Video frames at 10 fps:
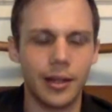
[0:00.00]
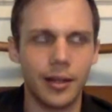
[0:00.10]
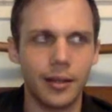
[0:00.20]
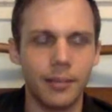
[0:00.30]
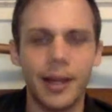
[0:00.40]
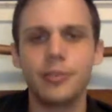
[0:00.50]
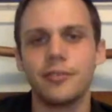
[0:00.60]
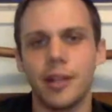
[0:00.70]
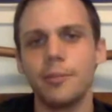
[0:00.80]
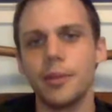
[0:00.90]
amount
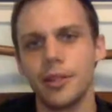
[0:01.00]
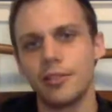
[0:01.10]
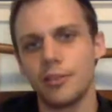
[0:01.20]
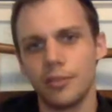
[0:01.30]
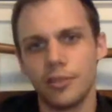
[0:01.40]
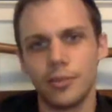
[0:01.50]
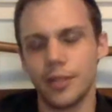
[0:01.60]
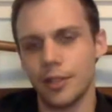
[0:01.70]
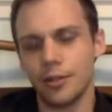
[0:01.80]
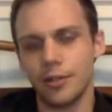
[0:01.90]
of empathy seems to be
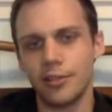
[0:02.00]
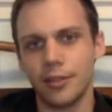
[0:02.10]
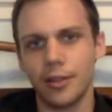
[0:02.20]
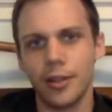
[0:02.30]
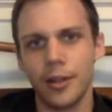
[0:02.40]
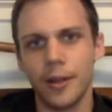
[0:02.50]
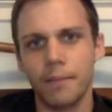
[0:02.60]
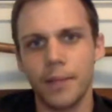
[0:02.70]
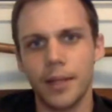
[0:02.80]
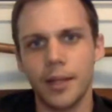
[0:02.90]
decreasing.
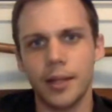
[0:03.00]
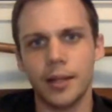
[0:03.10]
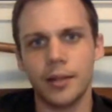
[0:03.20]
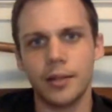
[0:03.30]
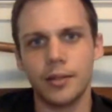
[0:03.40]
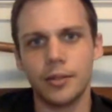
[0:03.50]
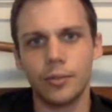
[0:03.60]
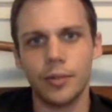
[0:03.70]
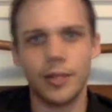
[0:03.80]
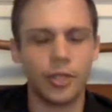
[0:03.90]
And
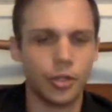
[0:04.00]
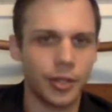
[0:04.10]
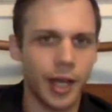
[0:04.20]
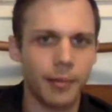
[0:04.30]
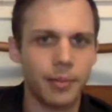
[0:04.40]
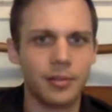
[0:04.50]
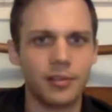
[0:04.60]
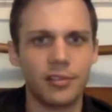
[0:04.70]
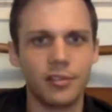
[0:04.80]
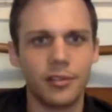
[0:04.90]
when that usually
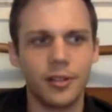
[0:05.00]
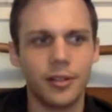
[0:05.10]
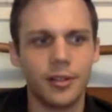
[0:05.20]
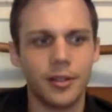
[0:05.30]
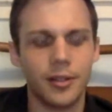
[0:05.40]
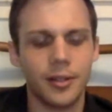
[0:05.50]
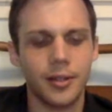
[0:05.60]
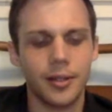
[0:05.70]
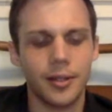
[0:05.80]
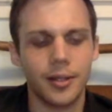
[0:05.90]
happens,
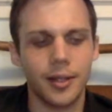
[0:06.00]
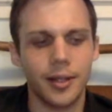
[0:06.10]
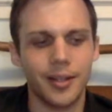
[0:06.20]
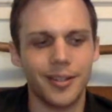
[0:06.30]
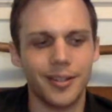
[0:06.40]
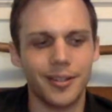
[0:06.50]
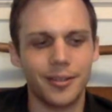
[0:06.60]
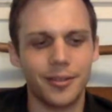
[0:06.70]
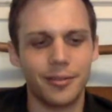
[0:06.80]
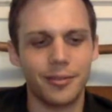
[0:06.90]
uh,
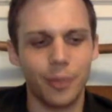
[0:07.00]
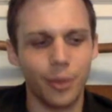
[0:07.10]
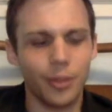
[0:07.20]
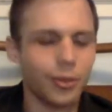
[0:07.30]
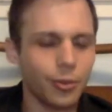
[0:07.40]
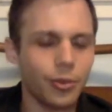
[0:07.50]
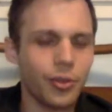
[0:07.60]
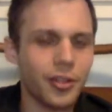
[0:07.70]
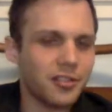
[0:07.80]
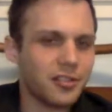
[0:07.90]
more cruel
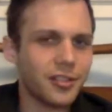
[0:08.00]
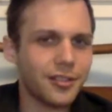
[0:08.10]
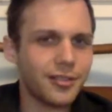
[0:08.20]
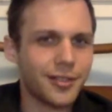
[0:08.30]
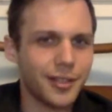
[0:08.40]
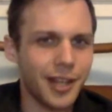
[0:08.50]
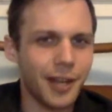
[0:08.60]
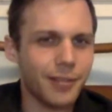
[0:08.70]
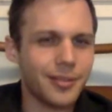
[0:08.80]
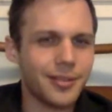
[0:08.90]
things can can
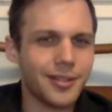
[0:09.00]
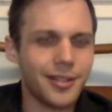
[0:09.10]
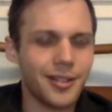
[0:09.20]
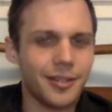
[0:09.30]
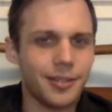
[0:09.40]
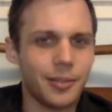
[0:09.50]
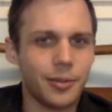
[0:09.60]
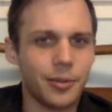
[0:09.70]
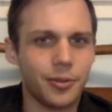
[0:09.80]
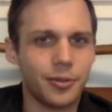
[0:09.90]
happen. Uh,
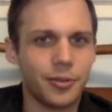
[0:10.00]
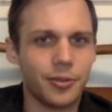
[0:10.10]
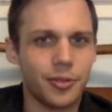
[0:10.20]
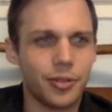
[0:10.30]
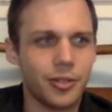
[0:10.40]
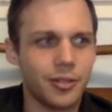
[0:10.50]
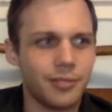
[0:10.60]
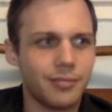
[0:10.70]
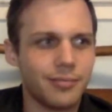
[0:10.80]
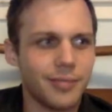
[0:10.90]
people don't treat
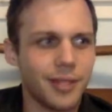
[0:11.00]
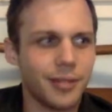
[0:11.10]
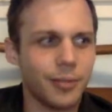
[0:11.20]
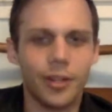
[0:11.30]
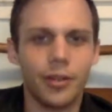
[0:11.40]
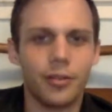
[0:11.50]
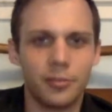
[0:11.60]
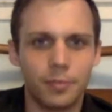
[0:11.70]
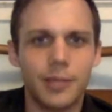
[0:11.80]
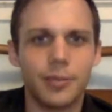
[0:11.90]
um, one another
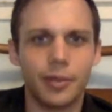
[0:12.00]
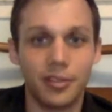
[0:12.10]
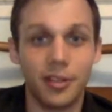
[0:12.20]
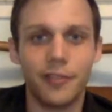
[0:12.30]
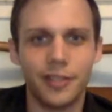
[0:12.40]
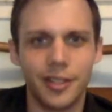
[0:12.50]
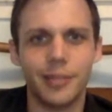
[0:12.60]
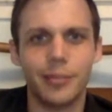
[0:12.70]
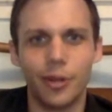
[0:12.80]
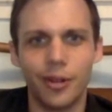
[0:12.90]
as people as often
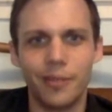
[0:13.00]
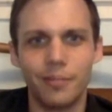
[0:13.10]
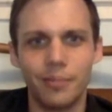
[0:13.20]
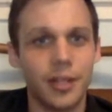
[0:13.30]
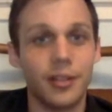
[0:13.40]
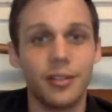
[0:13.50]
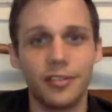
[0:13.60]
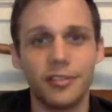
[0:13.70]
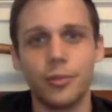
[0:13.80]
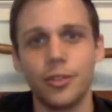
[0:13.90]
anymore
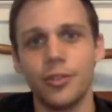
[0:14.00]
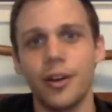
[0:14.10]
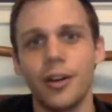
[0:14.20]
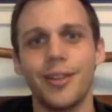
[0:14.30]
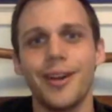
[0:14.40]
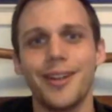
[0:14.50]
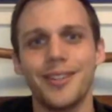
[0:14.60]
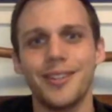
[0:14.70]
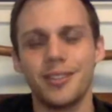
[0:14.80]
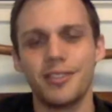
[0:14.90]
because when you're
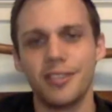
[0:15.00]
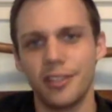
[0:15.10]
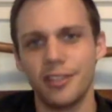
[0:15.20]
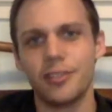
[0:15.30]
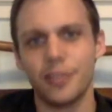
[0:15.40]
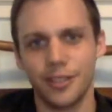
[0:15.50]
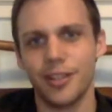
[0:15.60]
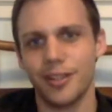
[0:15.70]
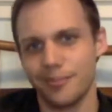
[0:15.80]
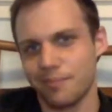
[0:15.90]
online, it's easier to
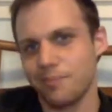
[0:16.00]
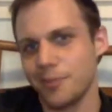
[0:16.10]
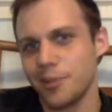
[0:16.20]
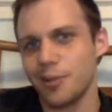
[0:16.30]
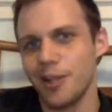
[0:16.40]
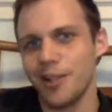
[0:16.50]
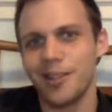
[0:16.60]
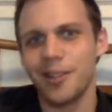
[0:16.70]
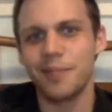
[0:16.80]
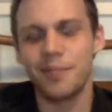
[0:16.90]
not do that.
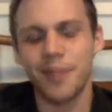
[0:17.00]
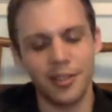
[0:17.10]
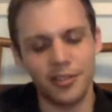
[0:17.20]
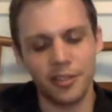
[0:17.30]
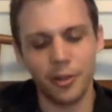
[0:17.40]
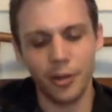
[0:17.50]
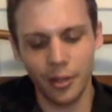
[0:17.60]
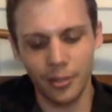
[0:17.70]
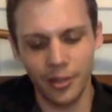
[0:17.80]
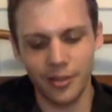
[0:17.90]
And so I
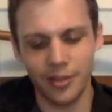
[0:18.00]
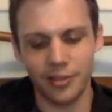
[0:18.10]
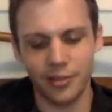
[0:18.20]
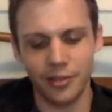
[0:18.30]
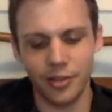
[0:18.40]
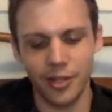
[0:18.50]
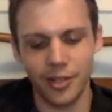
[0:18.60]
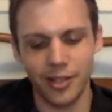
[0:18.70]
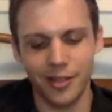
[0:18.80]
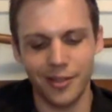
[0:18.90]
don't mean to necessarily drag
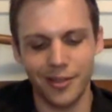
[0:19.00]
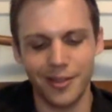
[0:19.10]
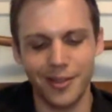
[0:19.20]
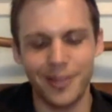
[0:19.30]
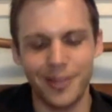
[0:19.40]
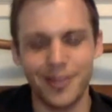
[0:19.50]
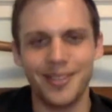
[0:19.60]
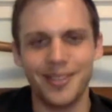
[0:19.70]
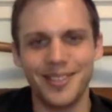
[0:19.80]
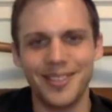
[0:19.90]
down
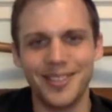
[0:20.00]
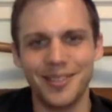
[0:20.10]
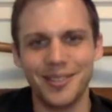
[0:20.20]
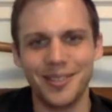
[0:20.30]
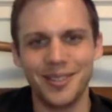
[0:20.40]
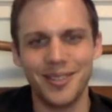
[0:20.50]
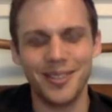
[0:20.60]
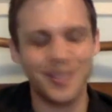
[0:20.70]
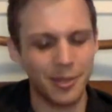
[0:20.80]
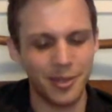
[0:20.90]
the you know
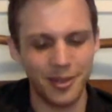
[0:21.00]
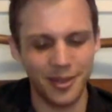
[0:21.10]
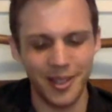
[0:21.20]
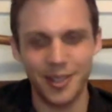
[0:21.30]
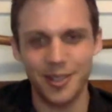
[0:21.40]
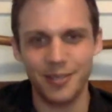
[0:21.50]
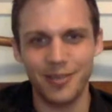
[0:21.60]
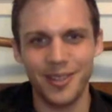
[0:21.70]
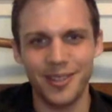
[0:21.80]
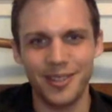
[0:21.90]
uh, temperature gauge
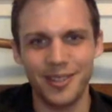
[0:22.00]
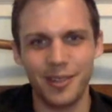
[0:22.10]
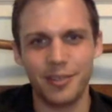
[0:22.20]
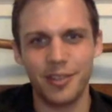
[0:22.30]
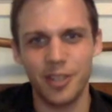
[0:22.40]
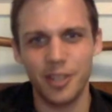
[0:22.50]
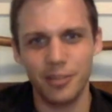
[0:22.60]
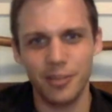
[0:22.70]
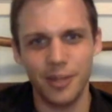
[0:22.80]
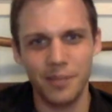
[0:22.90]
of uh, this
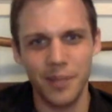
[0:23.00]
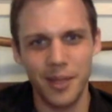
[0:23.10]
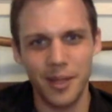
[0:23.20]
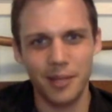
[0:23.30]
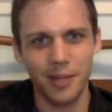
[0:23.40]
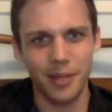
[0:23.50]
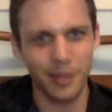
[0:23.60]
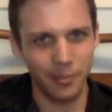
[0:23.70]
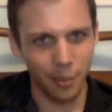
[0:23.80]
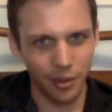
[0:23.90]
conversation, but my
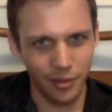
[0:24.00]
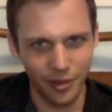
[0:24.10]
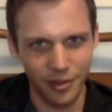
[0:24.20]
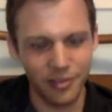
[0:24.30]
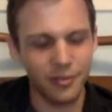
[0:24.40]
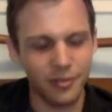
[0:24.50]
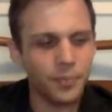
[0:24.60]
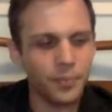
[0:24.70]
my point of this